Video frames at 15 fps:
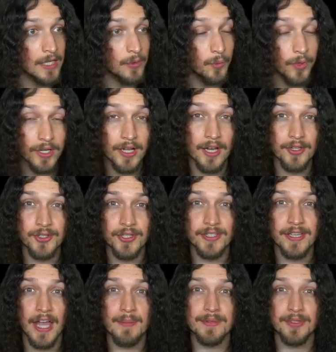100
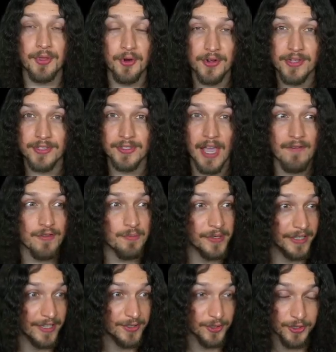times 37
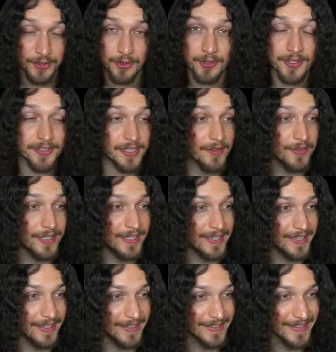because there's 37
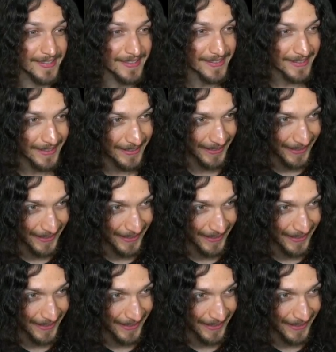hits.